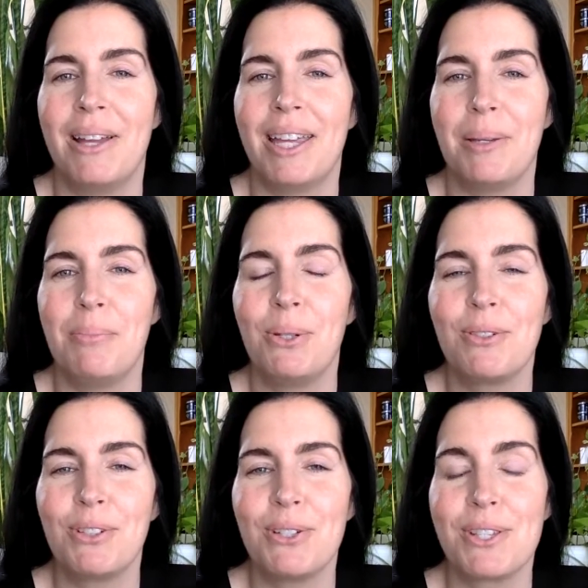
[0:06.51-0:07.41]
a
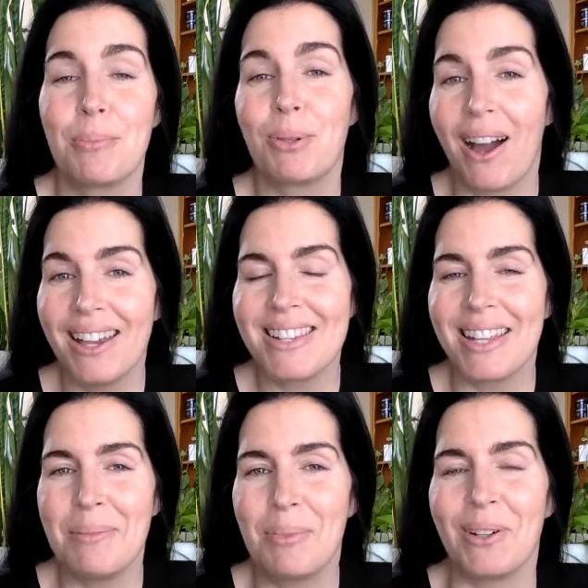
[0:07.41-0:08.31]
beautiful surprise
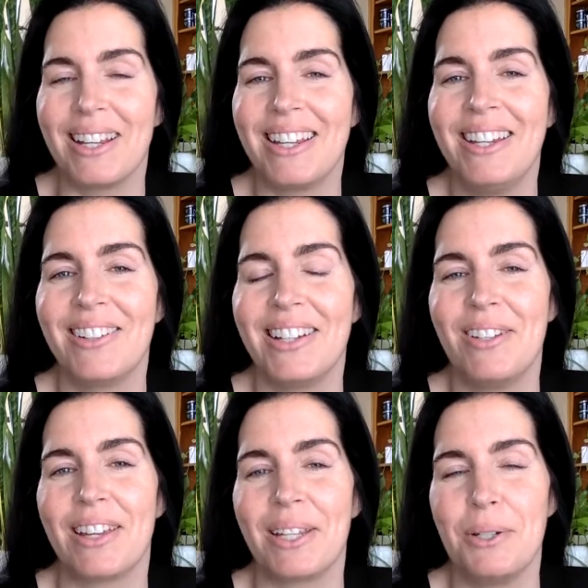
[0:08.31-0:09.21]
sunny morning here in
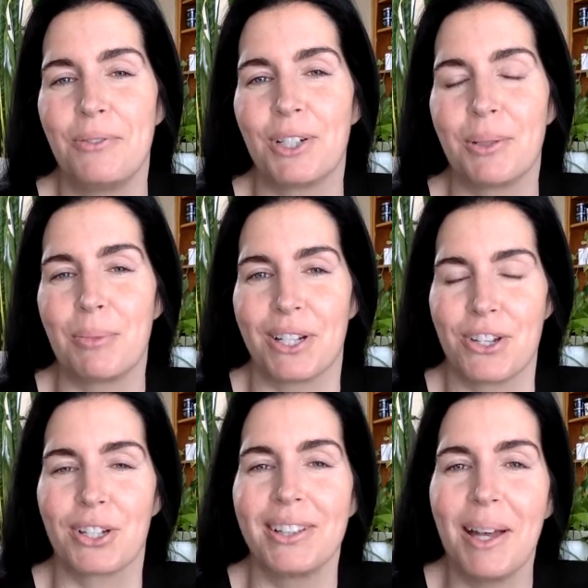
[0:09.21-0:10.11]
Vancouver,
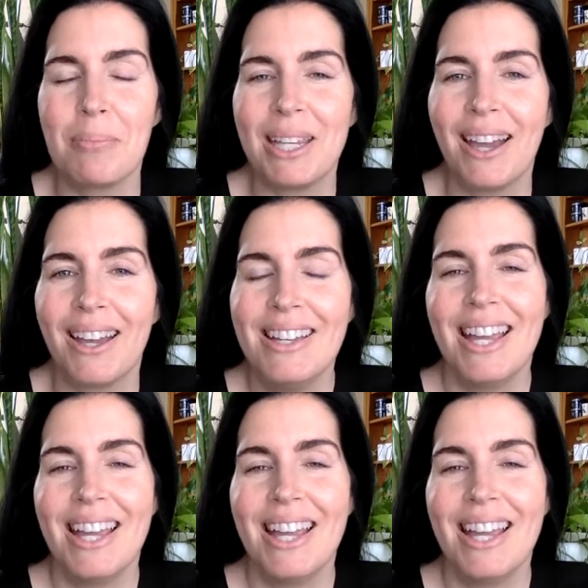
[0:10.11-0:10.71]
British Columbia.